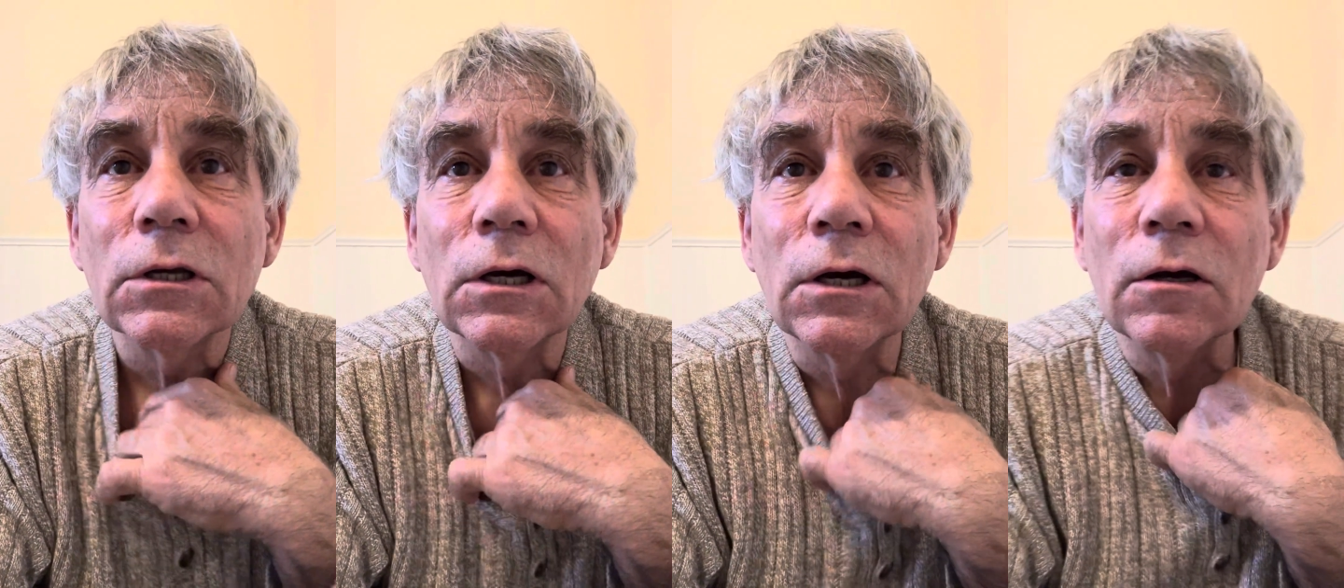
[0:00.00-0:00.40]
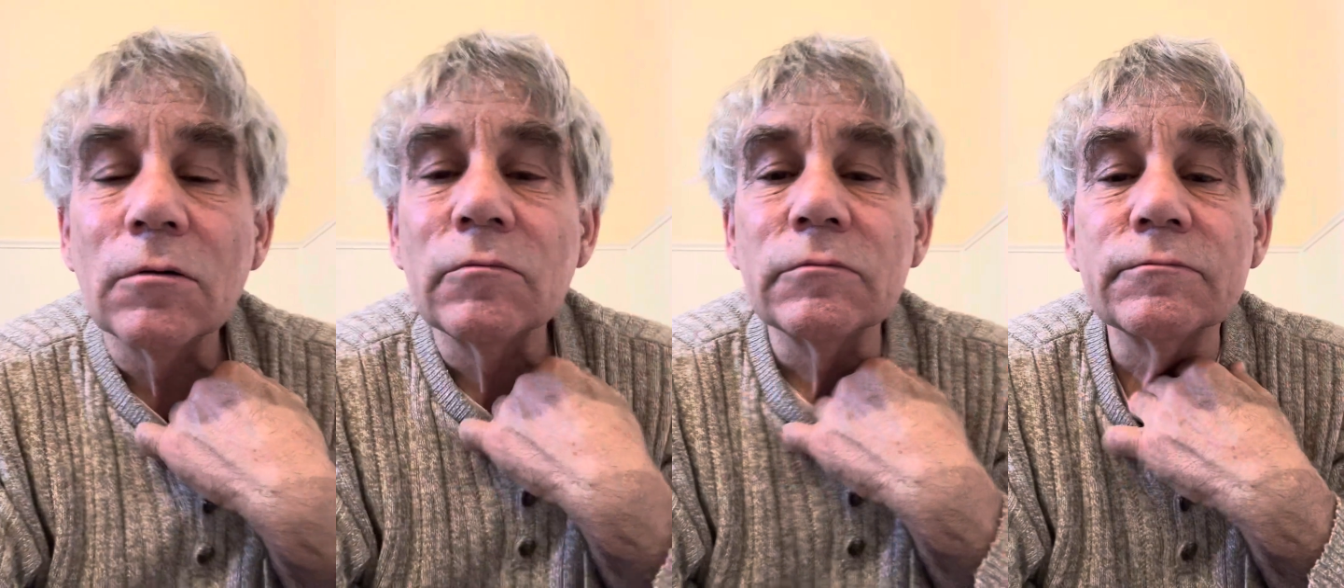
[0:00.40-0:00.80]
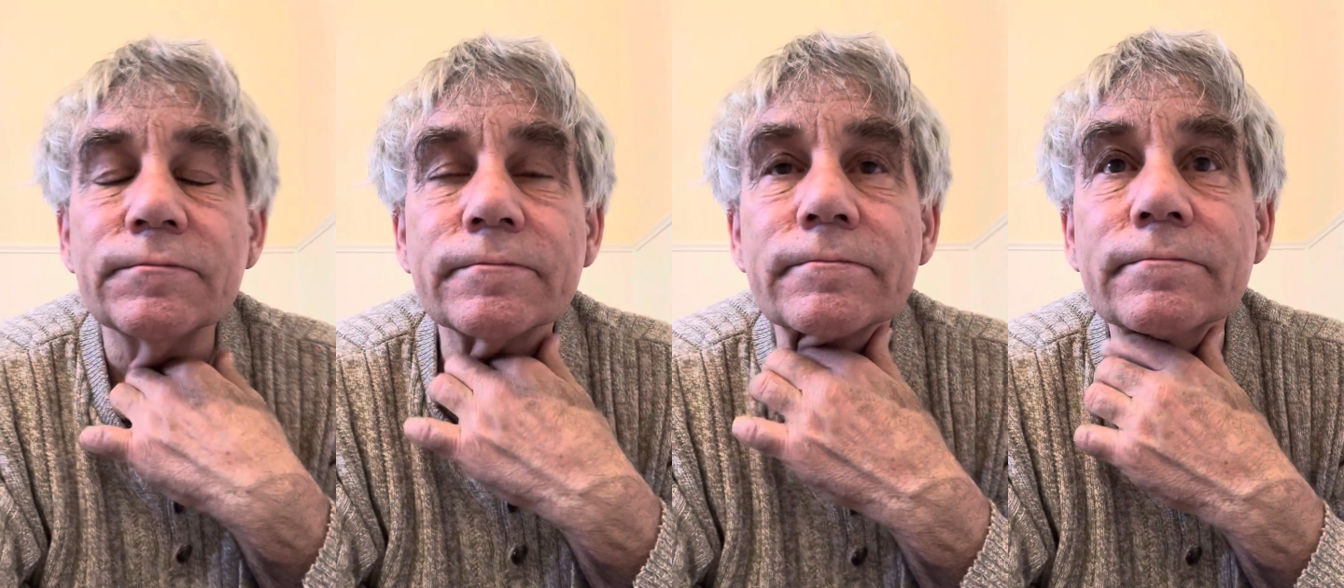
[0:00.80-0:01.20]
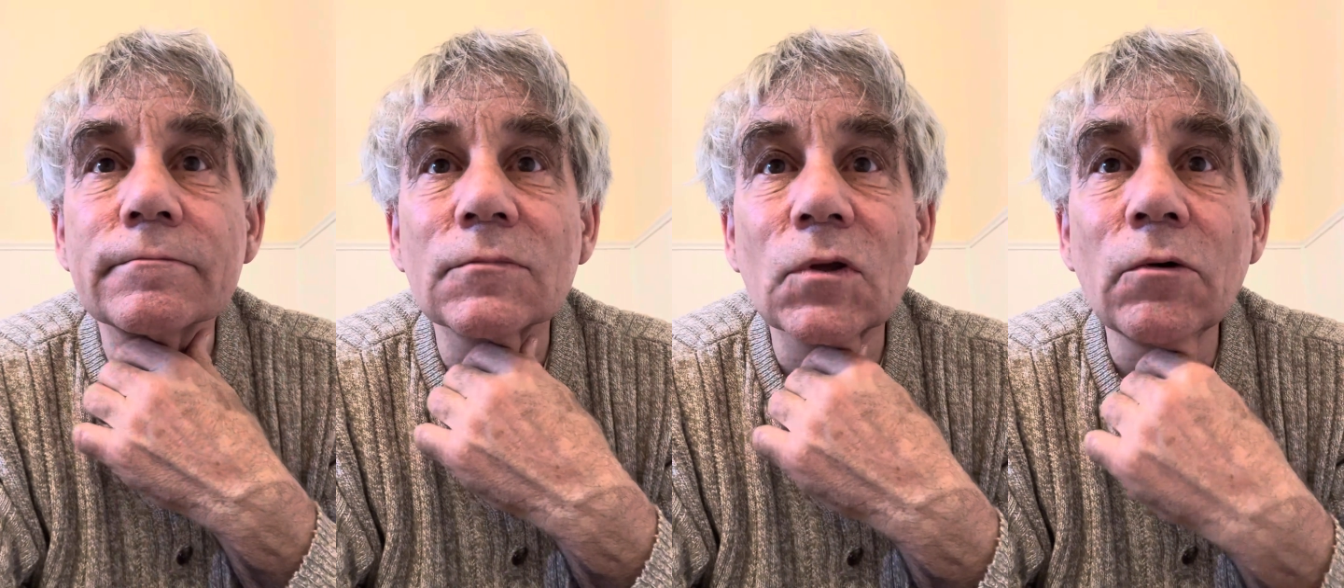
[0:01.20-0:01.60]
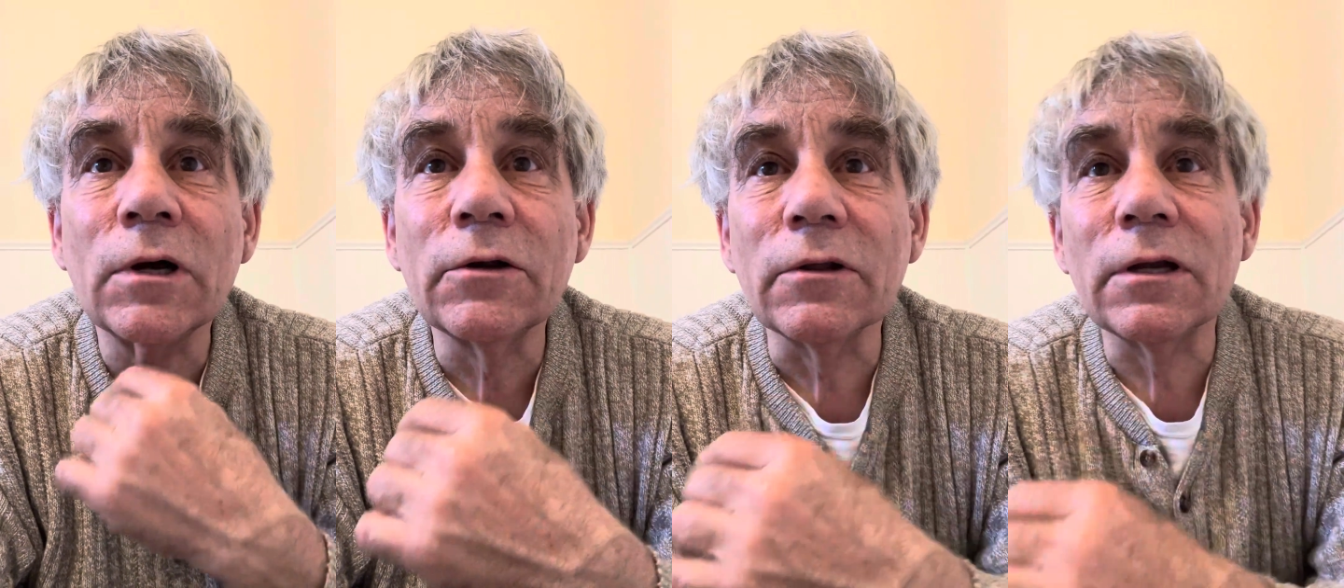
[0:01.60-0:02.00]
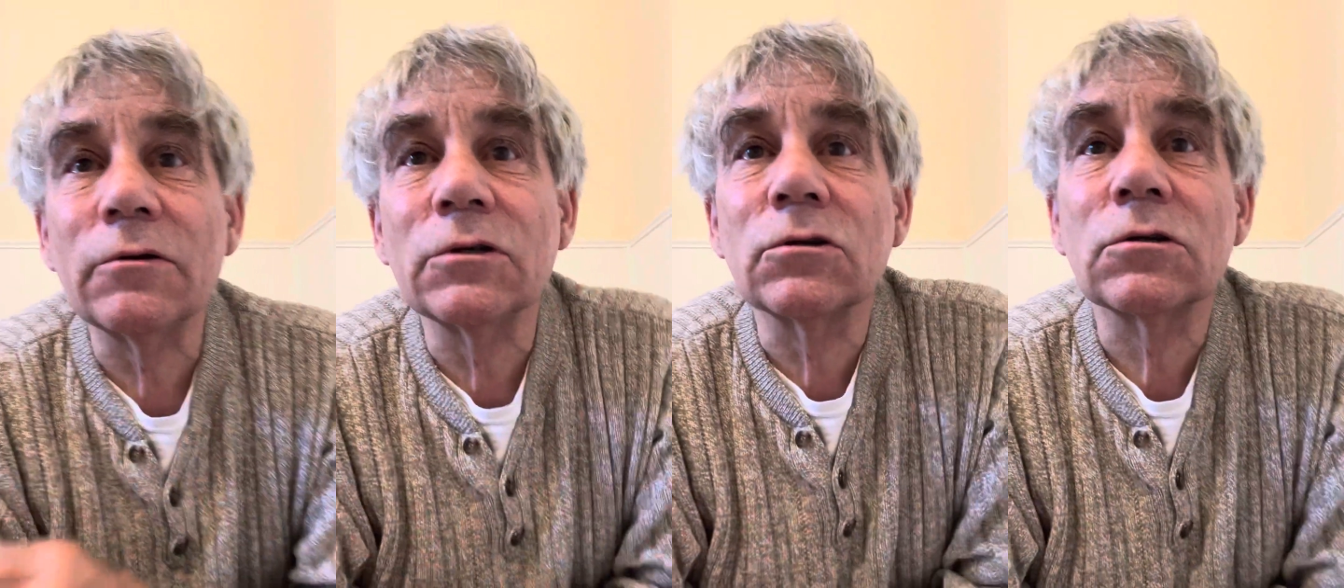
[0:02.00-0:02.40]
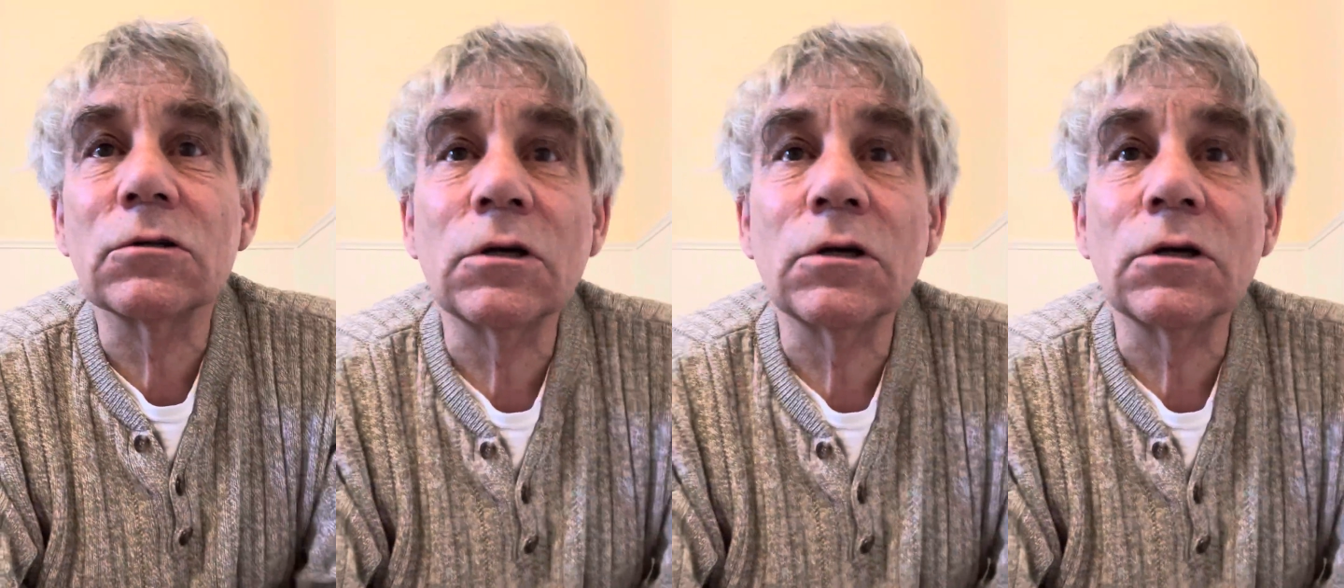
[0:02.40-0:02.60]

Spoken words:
go under there and just